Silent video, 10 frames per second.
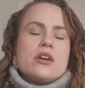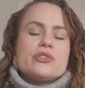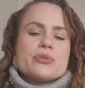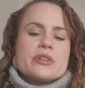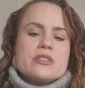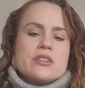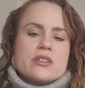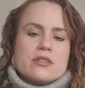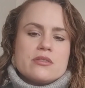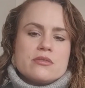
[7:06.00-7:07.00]

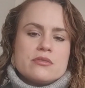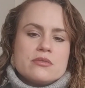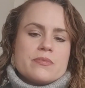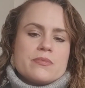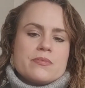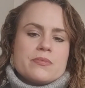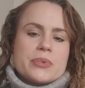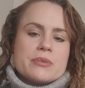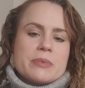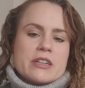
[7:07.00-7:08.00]
altruistic
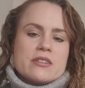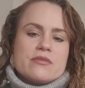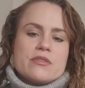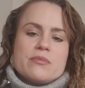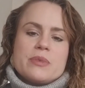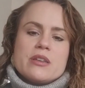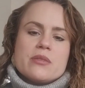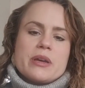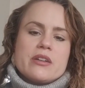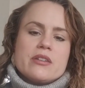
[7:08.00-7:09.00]
perspective of being
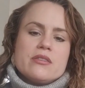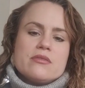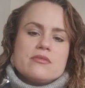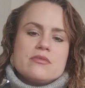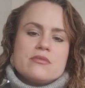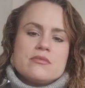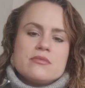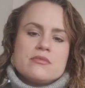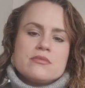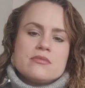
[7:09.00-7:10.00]
a parent.
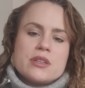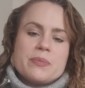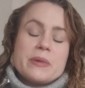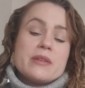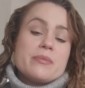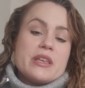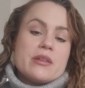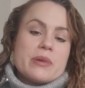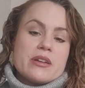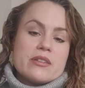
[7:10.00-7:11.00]
That
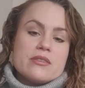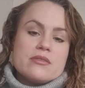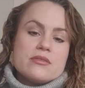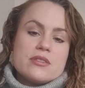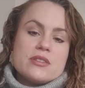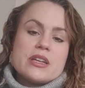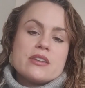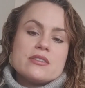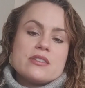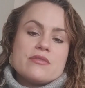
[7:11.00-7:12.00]
being a parent
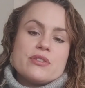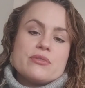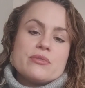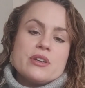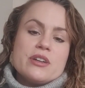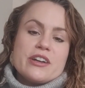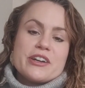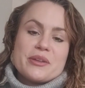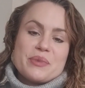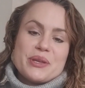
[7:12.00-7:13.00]
entails, if you
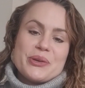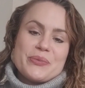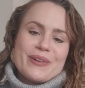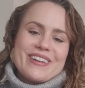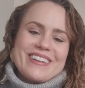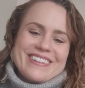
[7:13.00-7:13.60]
are going to be a good one,